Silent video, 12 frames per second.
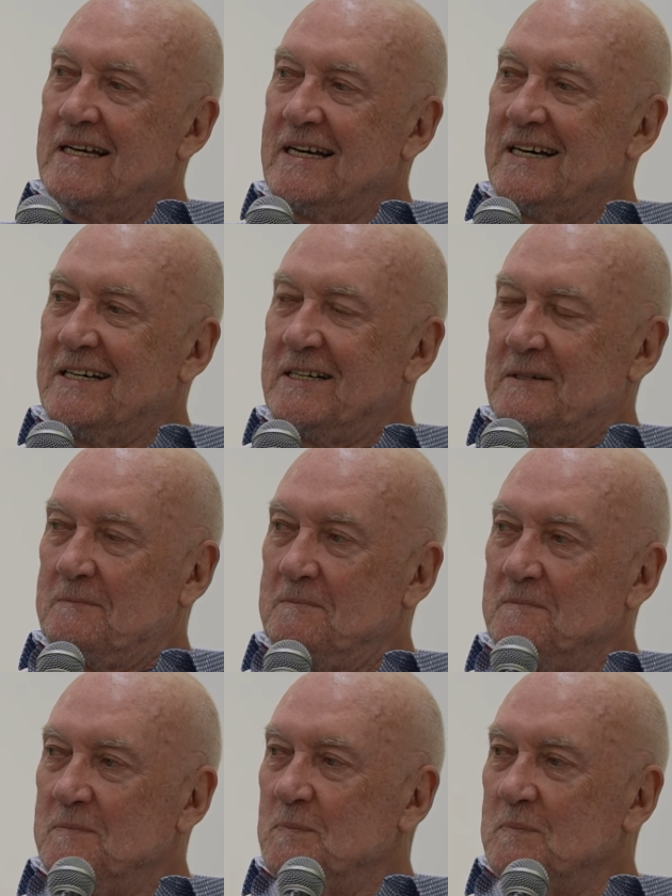
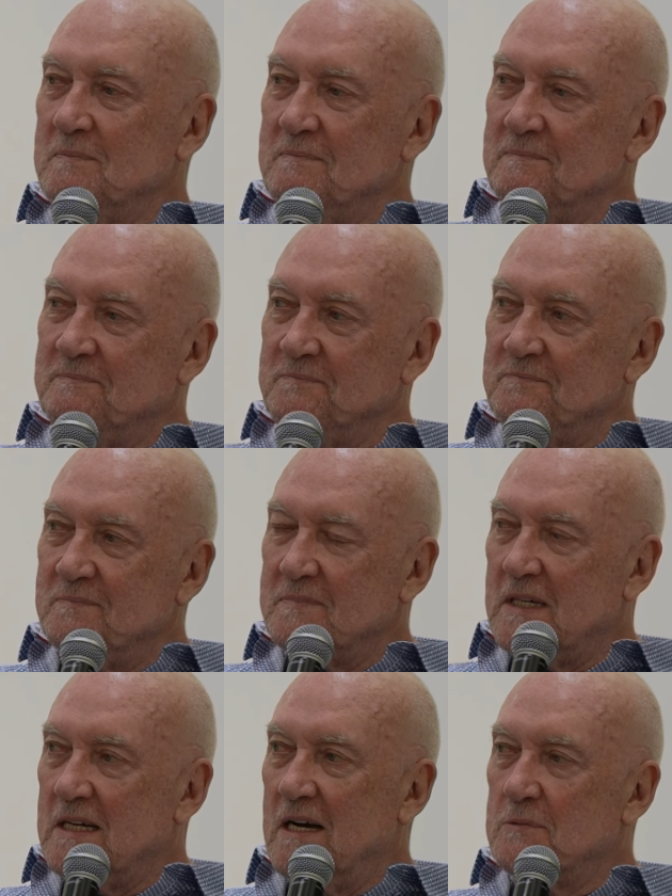
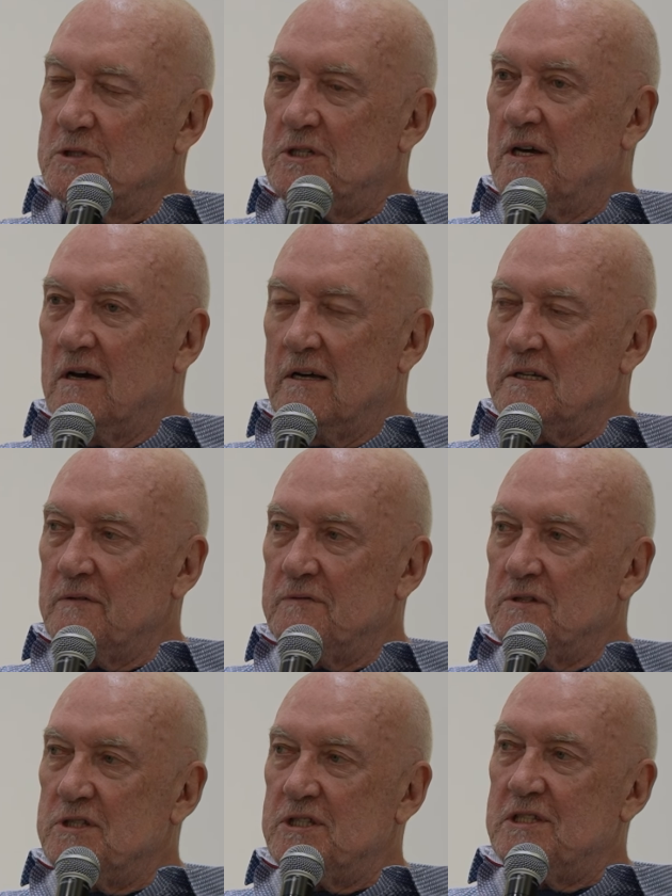I was kind of
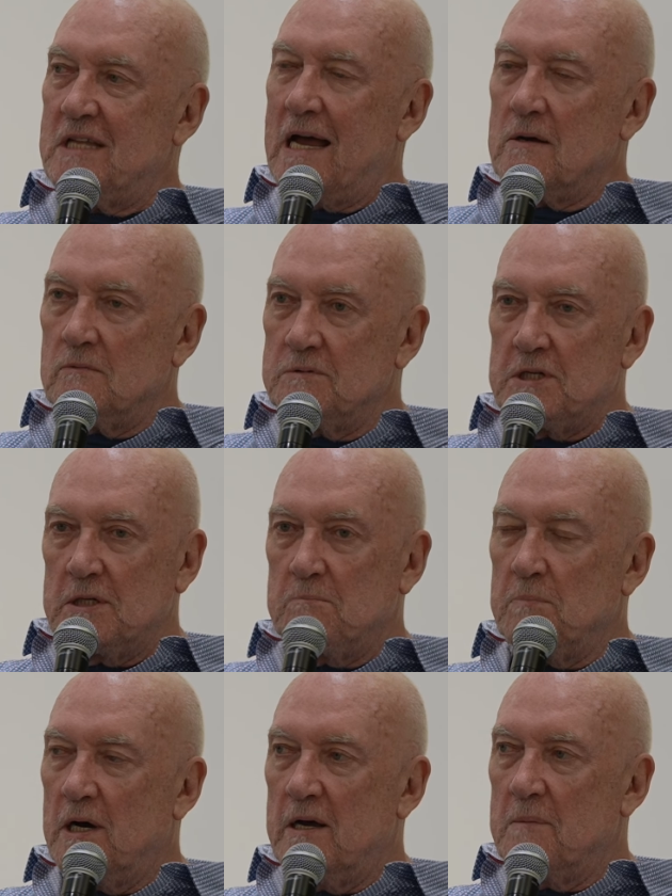astounded
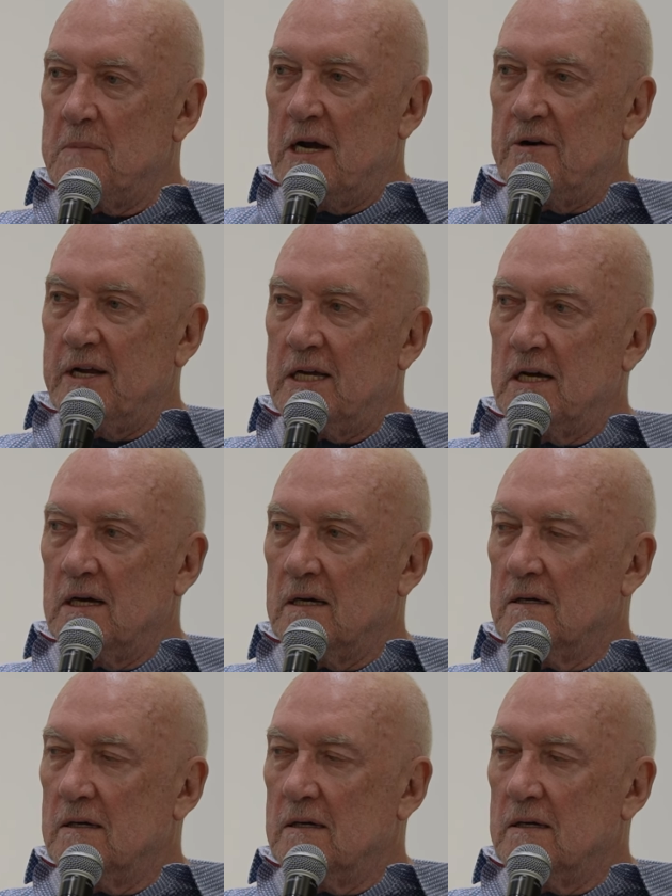by America.